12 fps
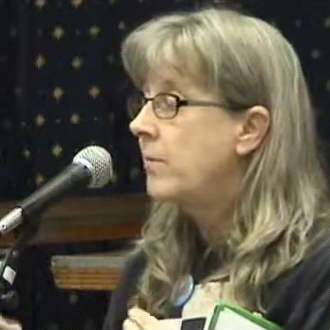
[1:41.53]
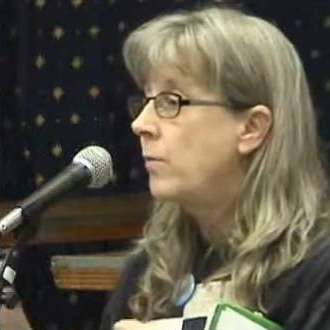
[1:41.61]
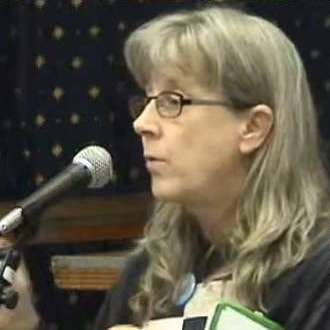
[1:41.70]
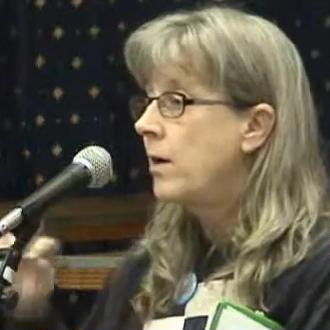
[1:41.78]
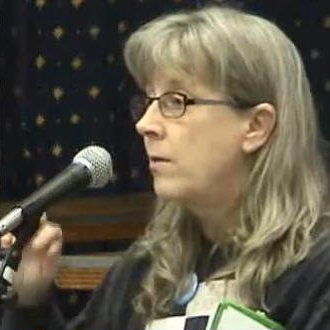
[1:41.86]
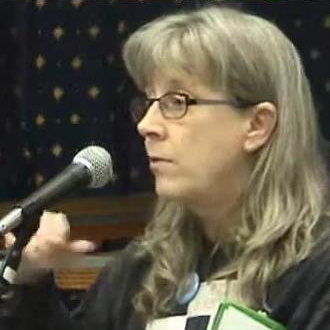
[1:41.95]

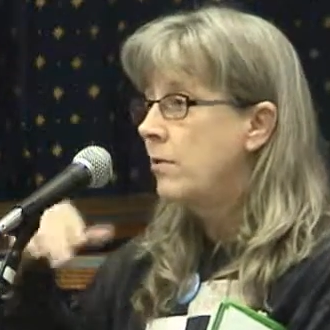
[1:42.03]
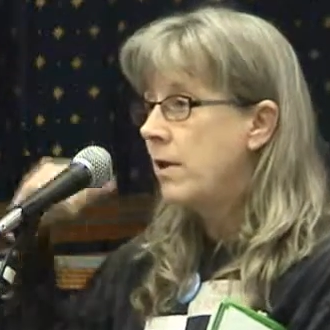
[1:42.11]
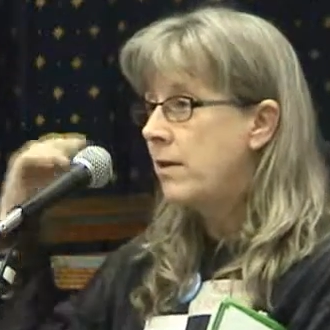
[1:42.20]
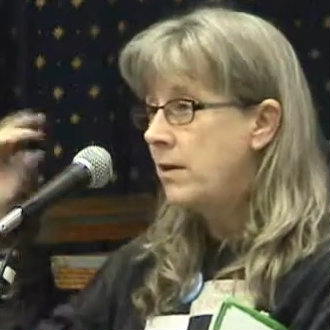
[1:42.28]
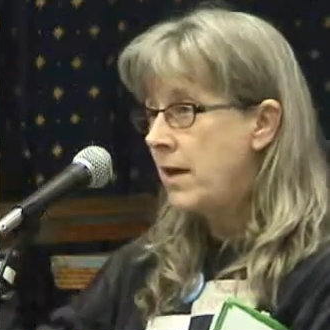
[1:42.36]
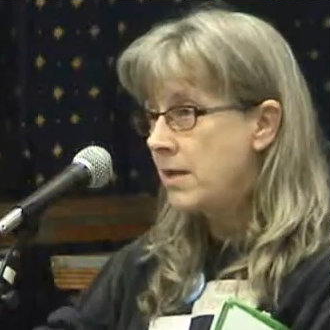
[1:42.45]
When I work
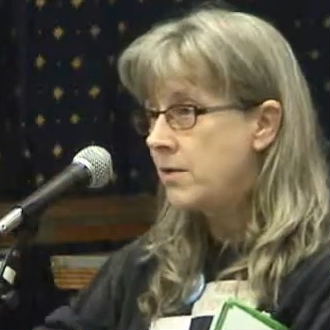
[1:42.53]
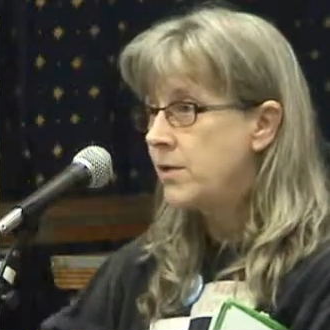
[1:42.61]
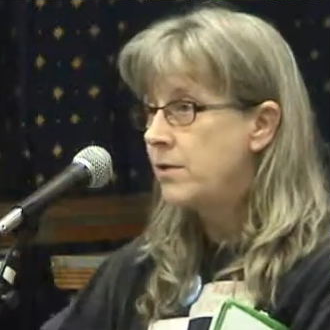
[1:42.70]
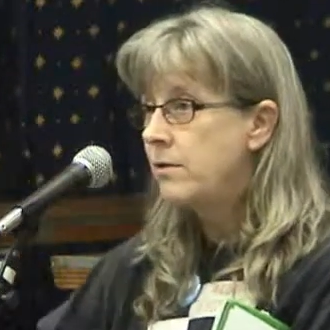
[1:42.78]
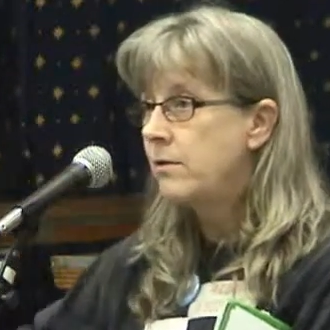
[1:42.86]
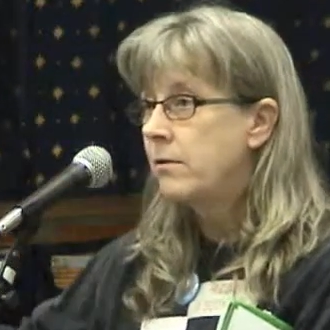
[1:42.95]
on the
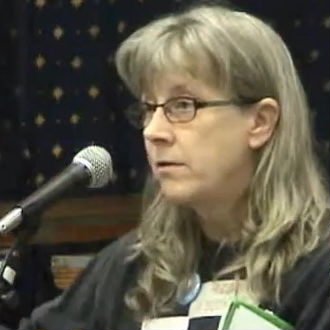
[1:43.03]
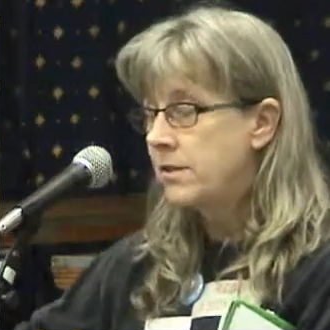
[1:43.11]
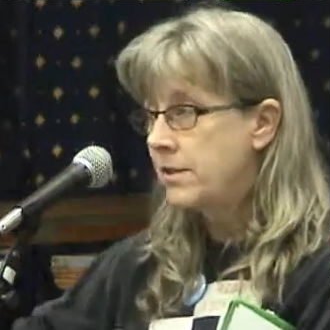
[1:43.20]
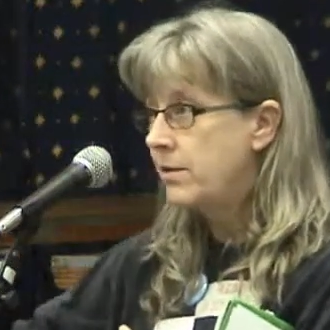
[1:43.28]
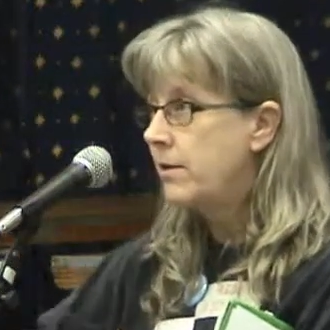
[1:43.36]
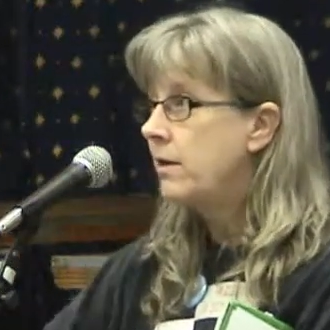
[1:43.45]
National
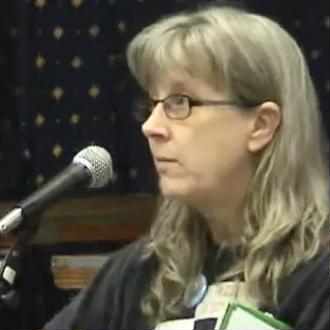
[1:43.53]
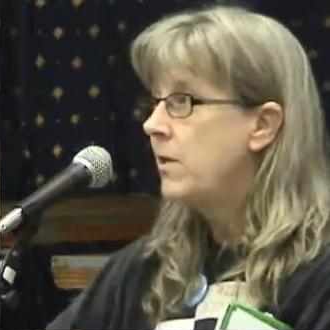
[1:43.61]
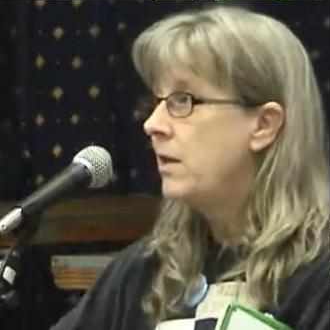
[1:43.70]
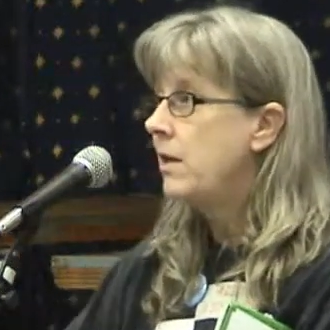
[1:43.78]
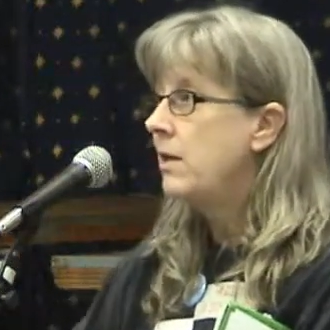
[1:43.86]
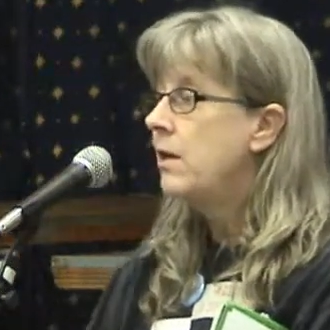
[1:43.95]
Steering
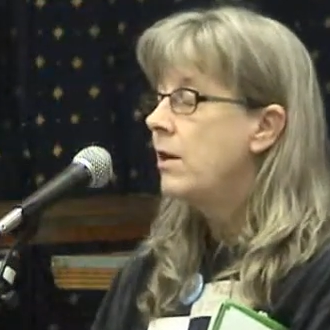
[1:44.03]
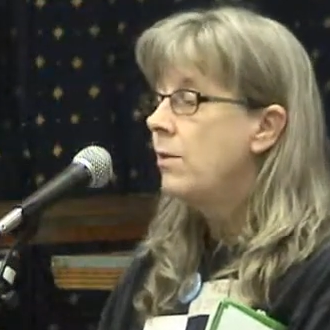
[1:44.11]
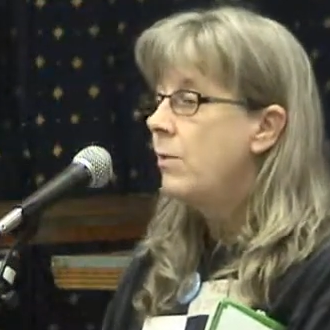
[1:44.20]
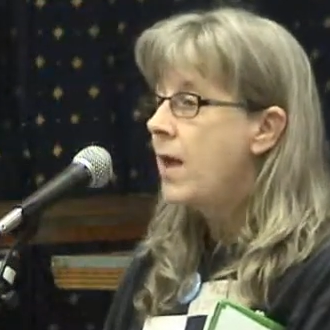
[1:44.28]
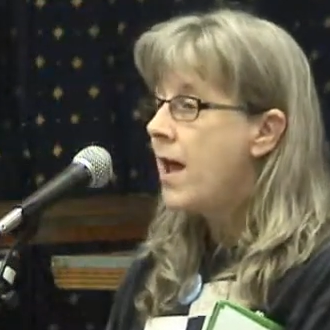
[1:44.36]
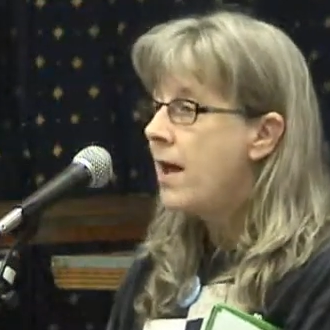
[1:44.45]
Committee,
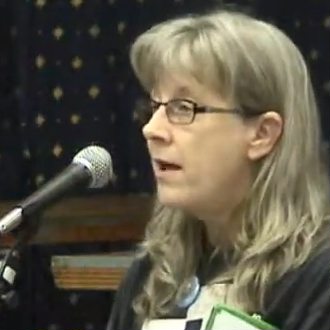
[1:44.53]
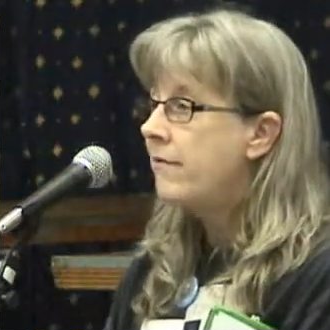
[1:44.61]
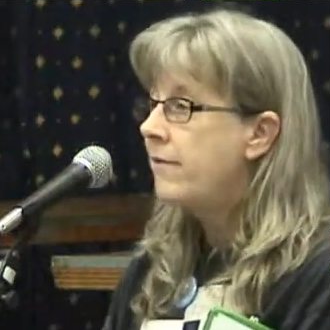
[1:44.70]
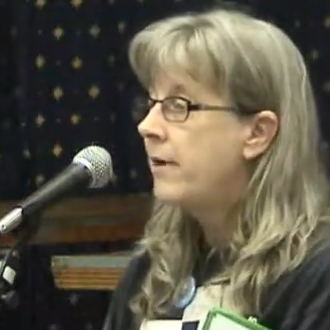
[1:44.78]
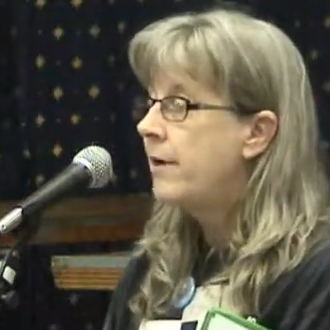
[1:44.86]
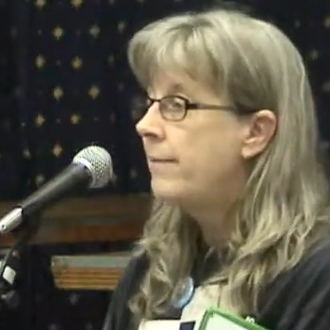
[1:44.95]
we
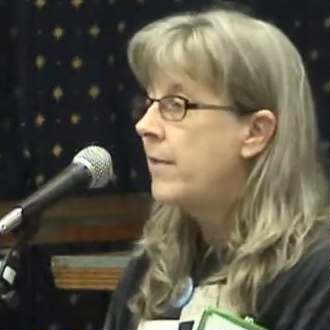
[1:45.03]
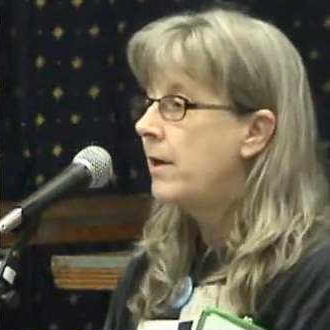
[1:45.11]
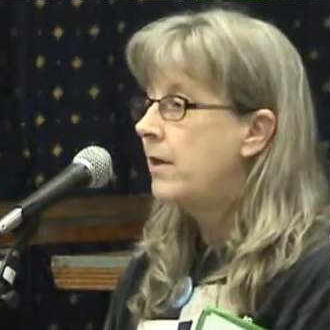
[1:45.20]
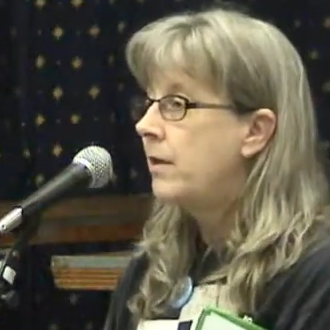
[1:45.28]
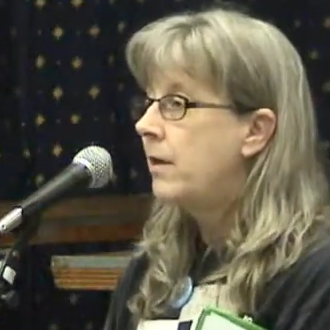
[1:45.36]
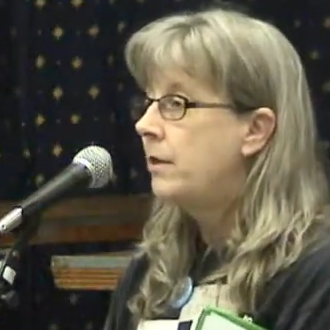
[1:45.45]
have
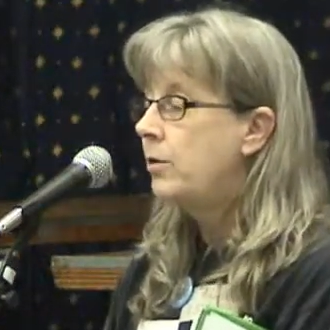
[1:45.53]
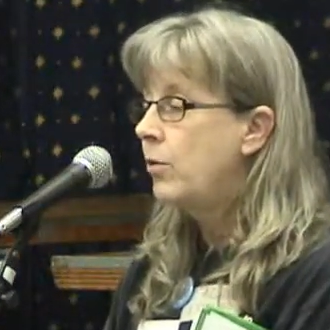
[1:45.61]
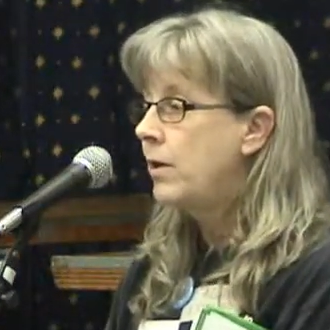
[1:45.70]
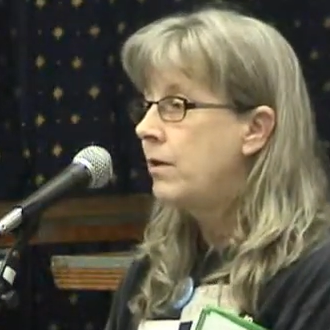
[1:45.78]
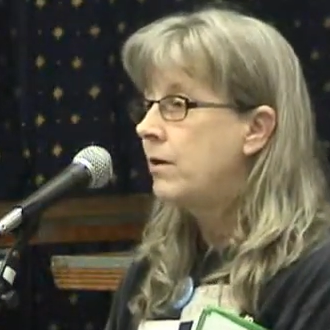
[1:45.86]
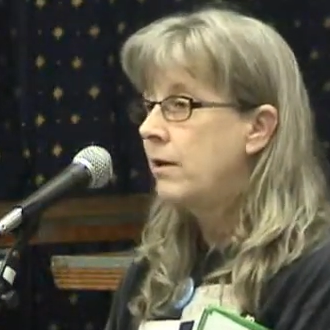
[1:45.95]
a
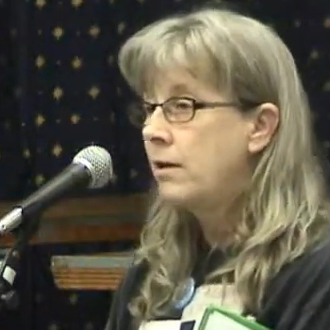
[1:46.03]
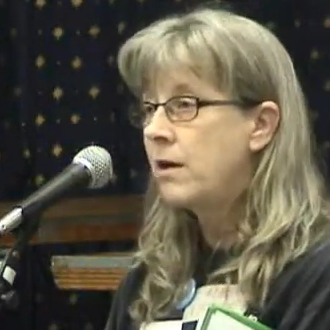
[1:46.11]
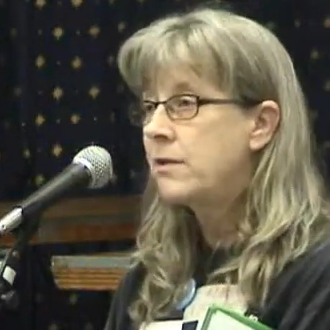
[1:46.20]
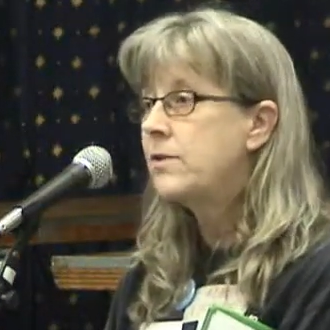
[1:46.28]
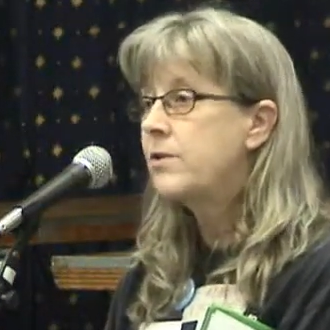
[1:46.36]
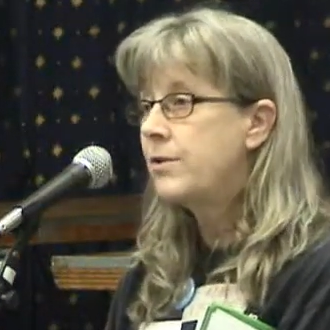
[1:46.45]
lawyer, a
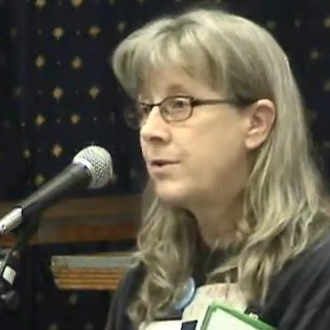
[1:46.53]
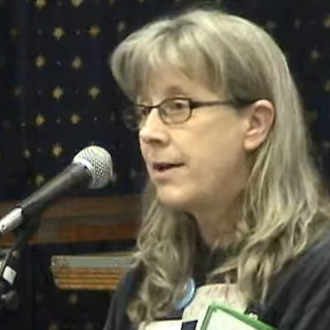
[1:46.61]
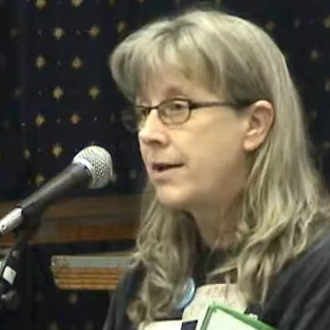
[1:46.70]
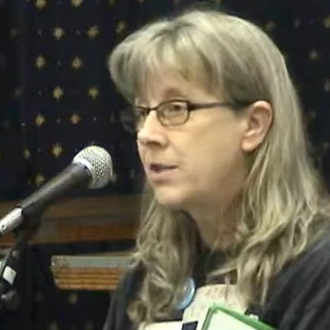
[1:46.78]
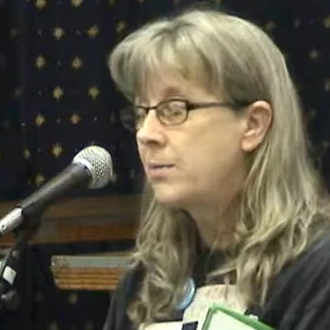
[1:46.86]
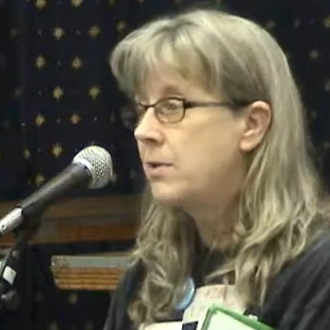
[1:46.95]
constitutional
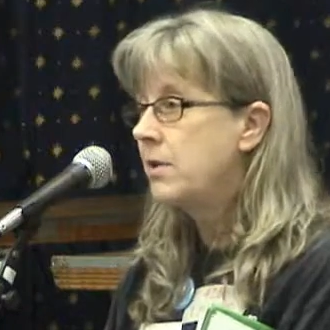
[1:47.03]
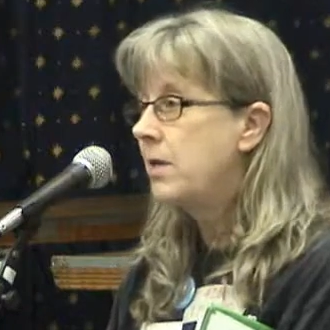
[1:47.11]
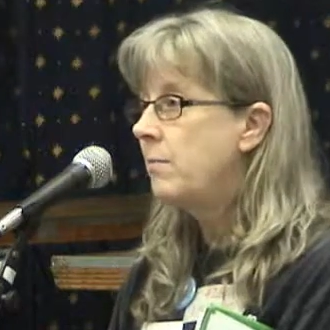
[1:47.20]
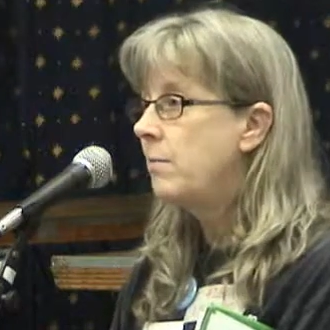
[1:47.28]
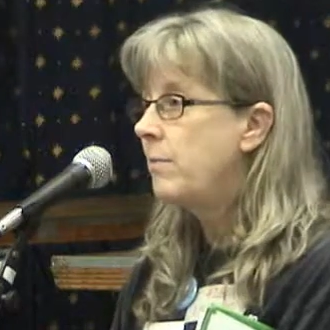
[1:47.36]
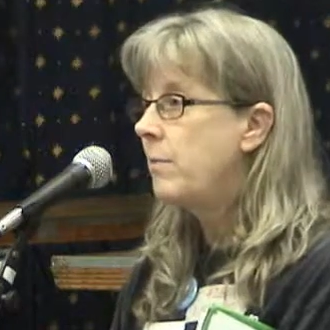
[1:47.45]
expert
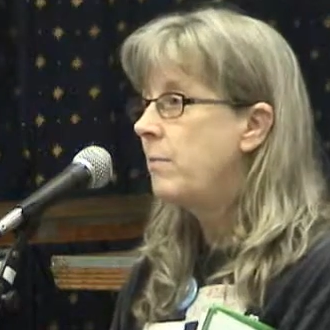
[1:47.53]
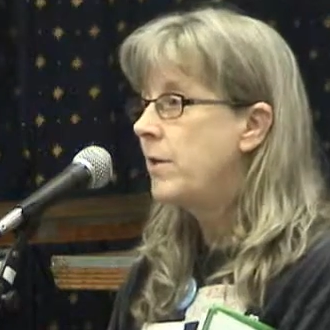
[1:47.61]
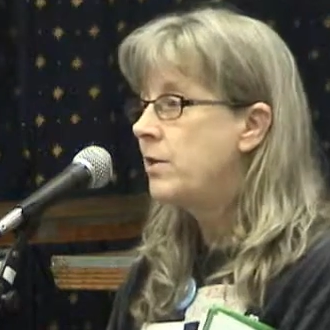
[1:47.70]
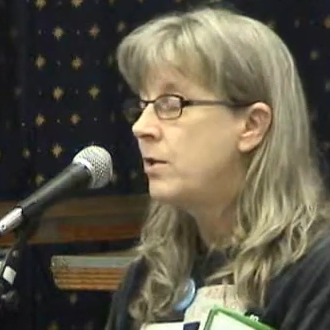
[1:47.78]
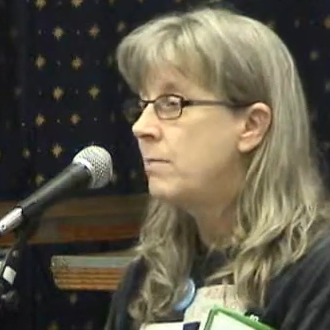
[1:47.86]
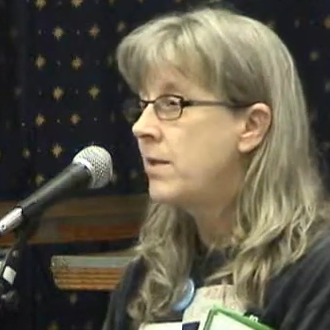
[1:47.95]
named
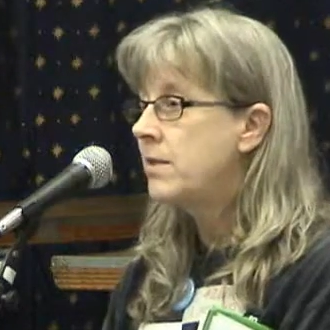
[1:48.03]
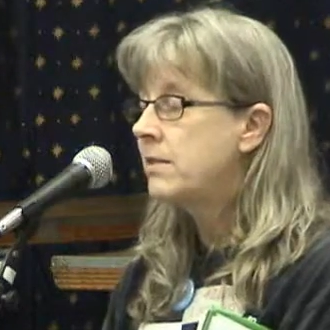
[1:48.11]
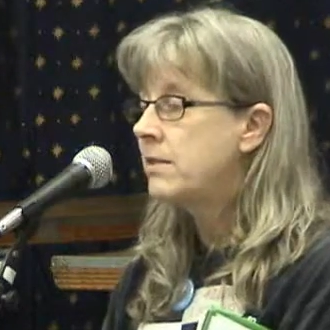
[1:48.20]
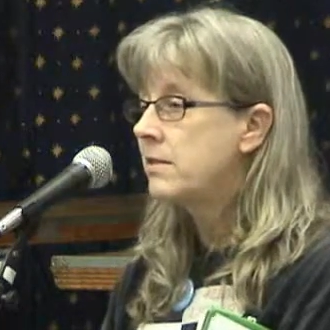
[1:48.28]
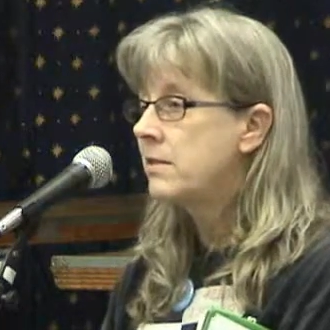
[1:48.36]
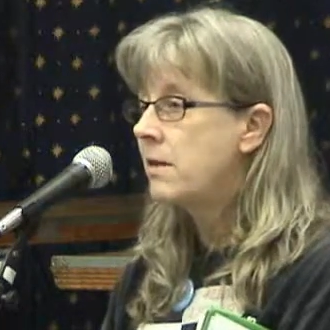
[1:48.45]

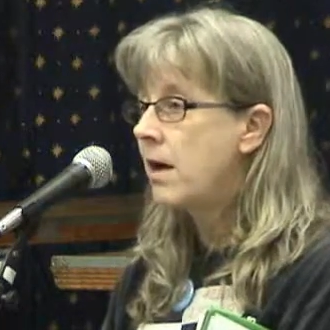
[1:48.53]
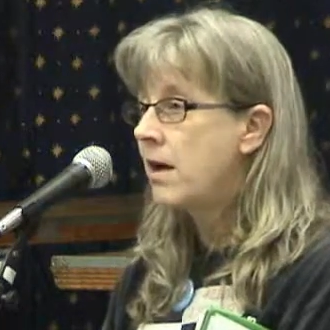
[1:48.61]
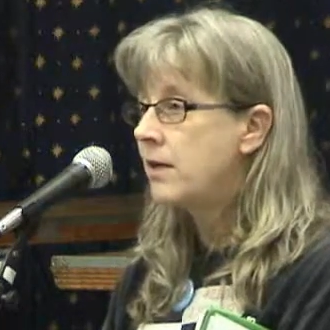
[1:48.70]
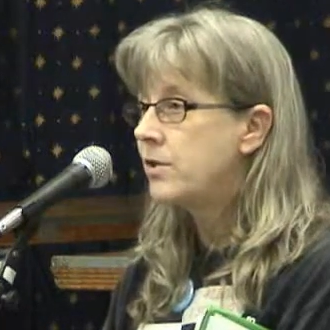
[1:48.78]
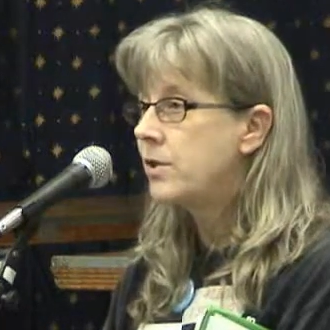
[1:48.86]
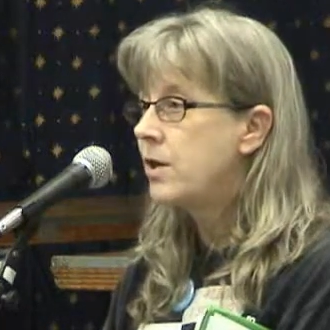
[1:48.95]
Benson
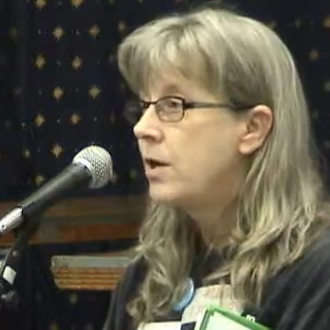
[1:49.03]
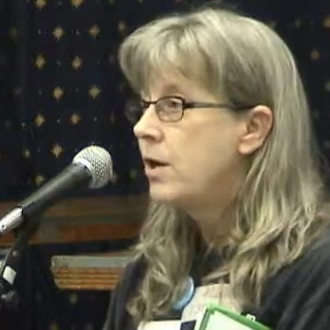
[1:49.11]
Scotch,